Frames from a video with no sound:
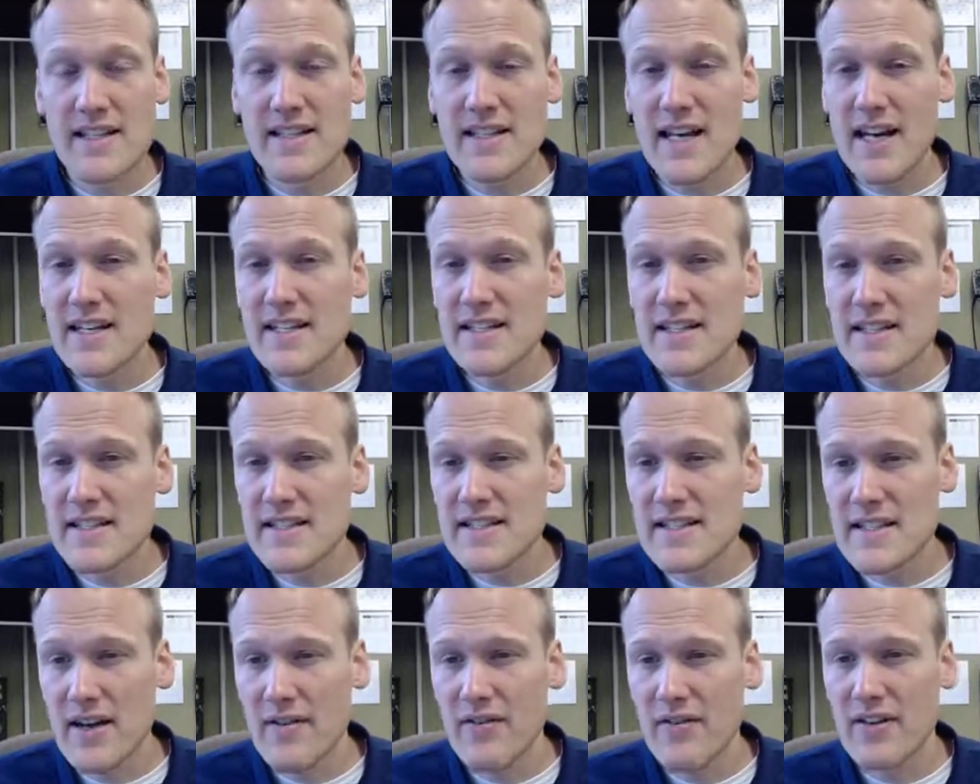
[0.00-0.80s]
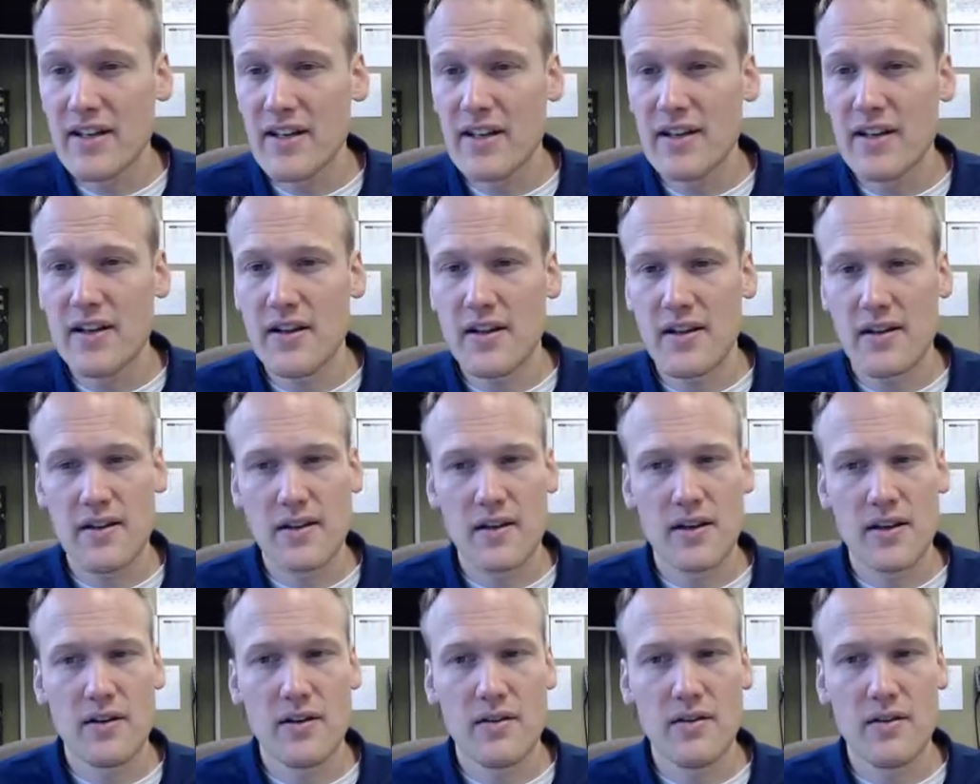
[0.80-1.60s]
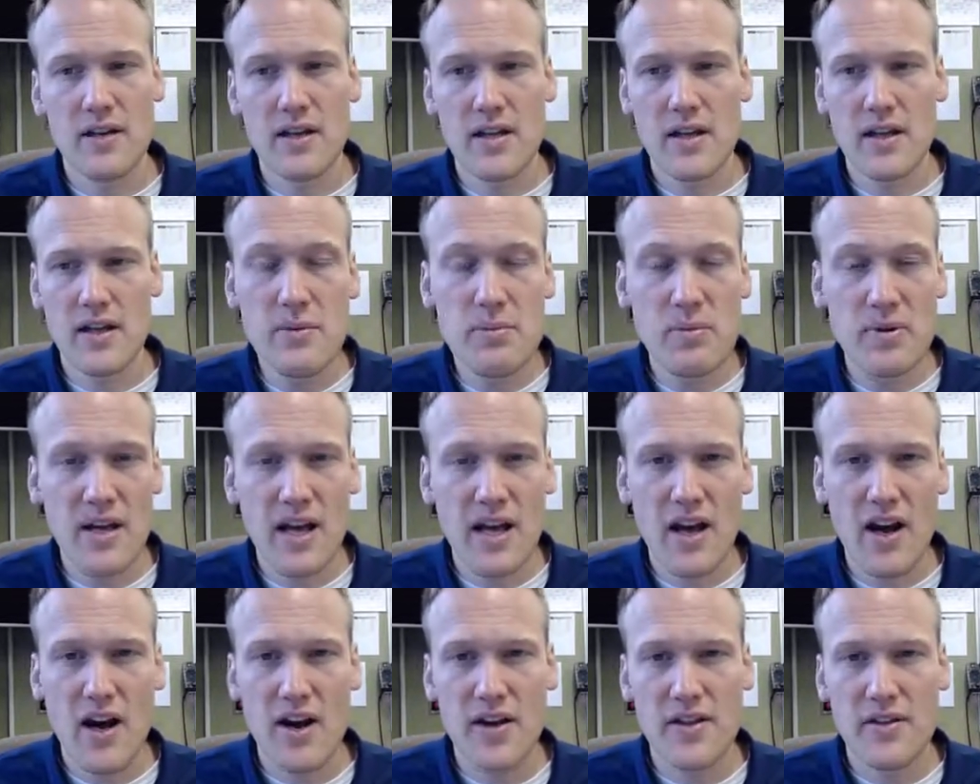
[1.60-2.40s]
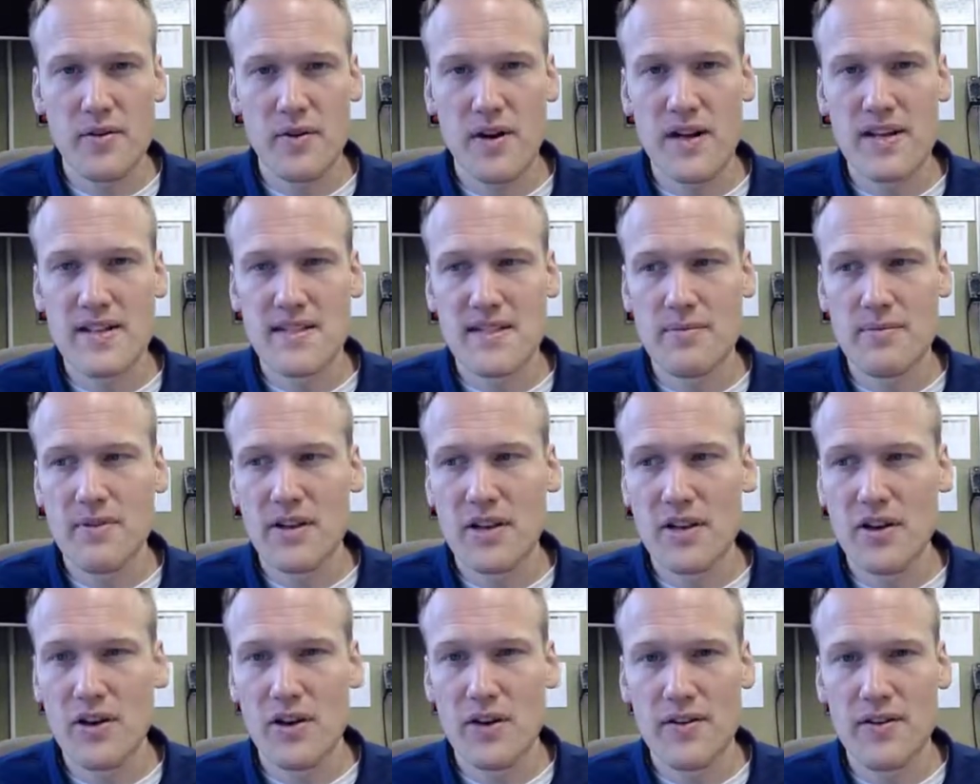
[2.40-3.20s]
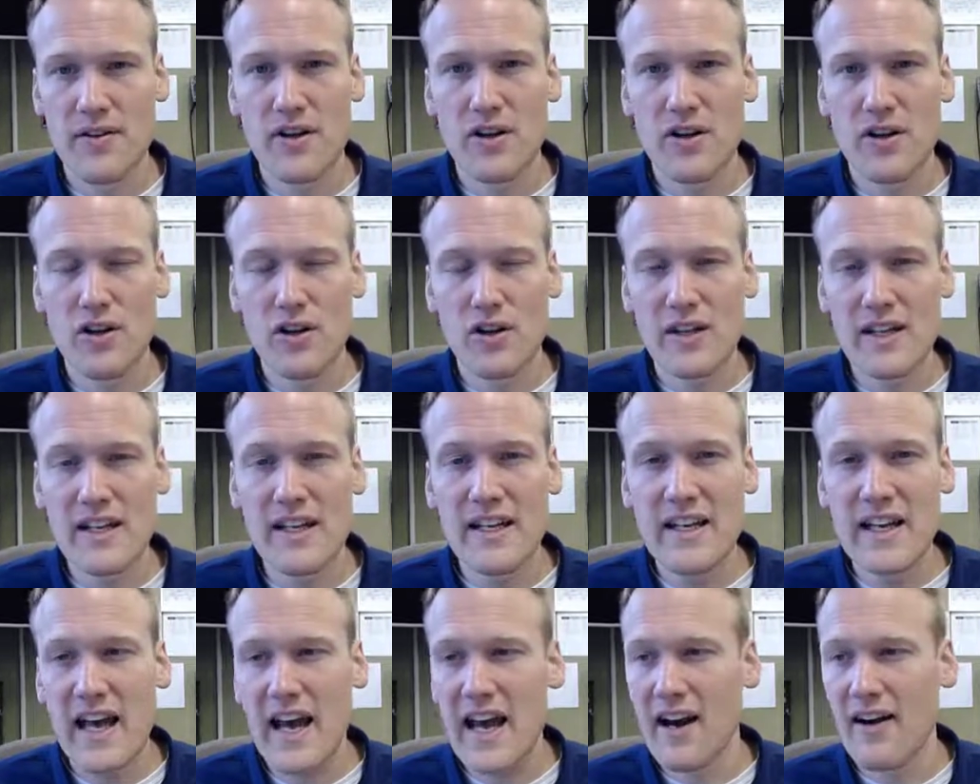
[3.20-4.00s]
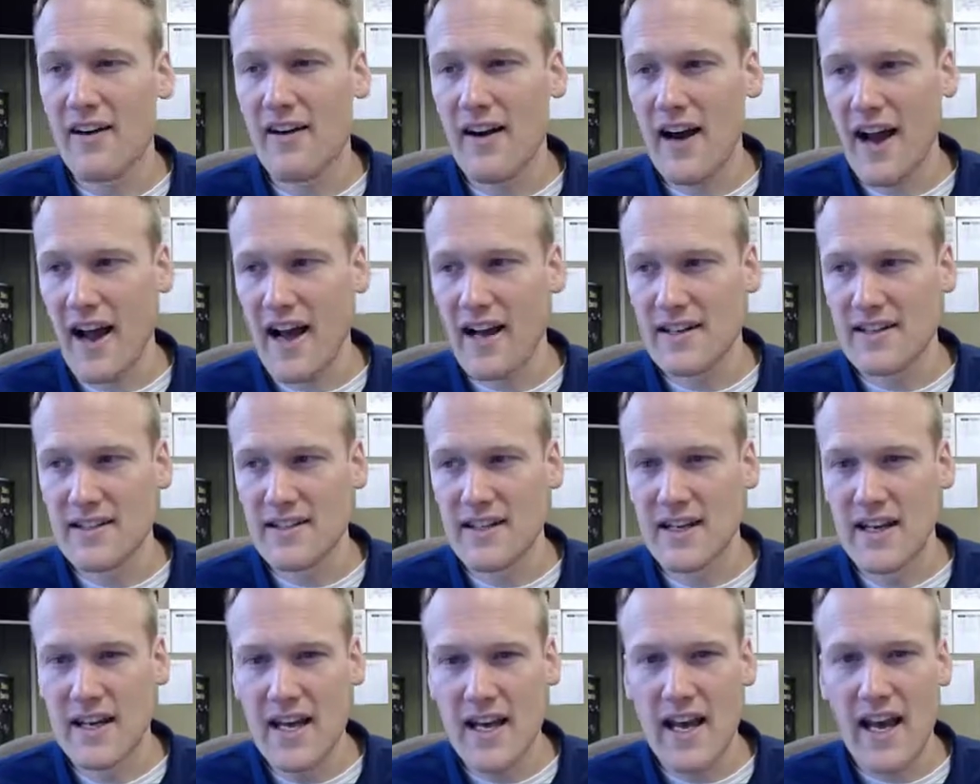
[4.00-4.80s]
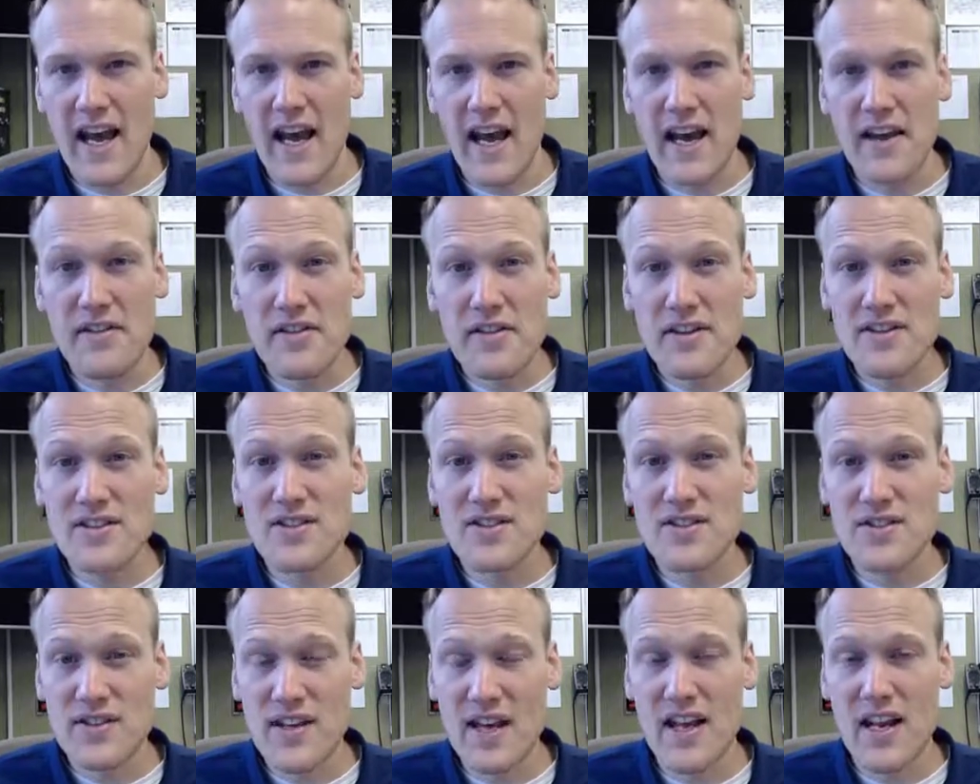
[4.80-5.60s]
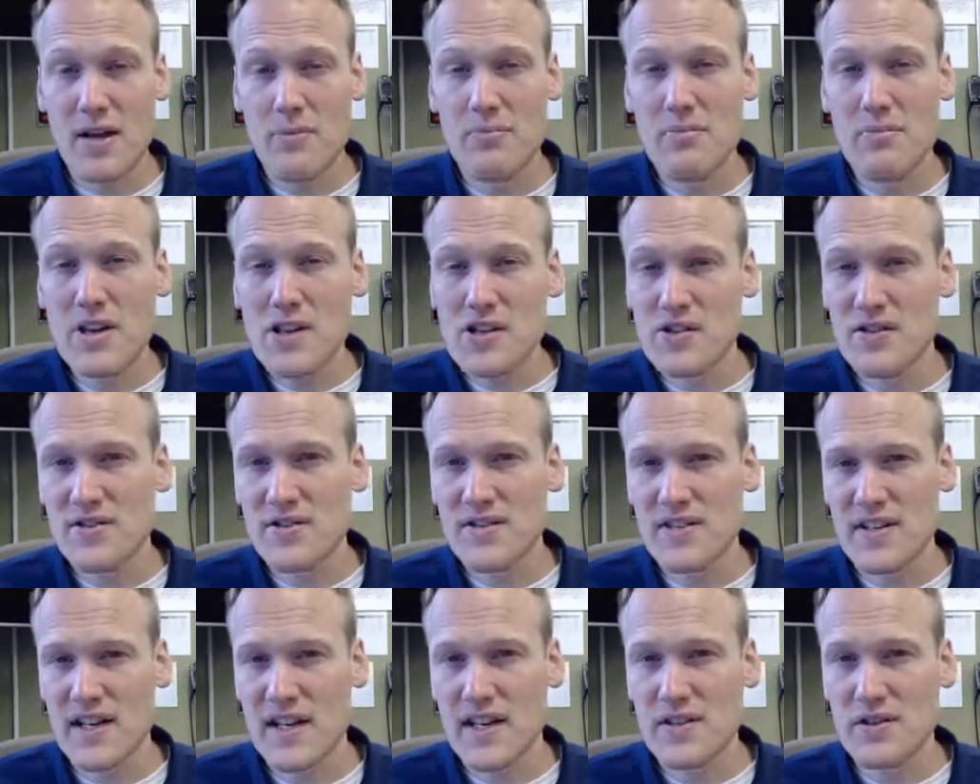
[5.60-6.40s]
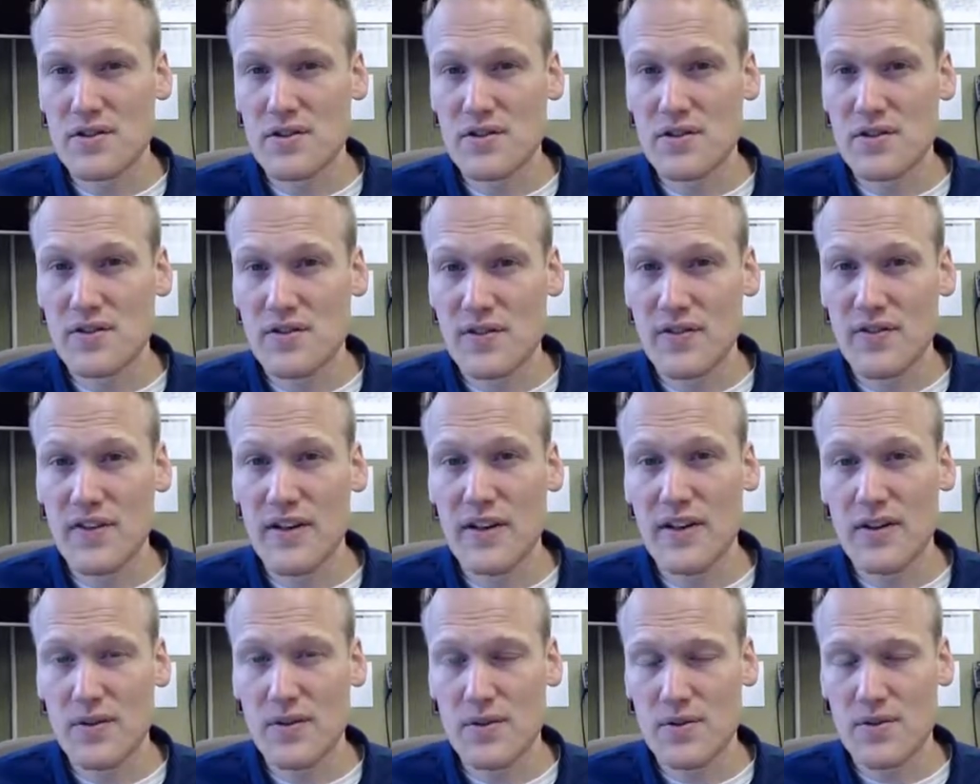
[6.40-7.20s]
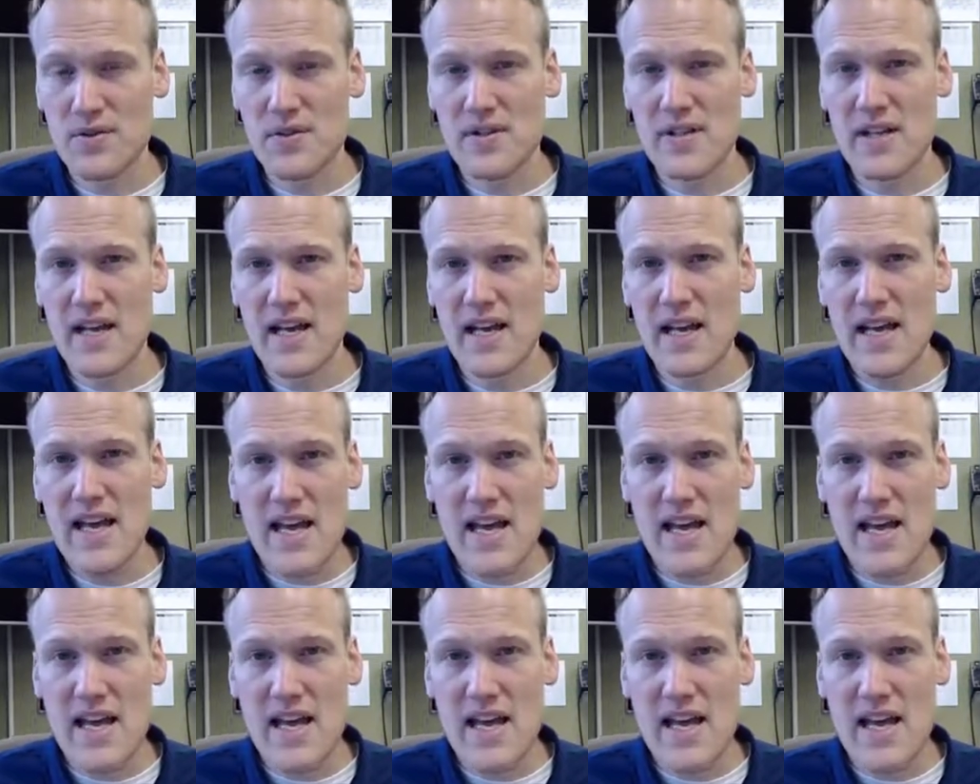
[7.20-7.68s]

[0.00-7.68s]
In 1970, the EPA authorized something called the Clean Air Act, and this set emission standards for vehicles.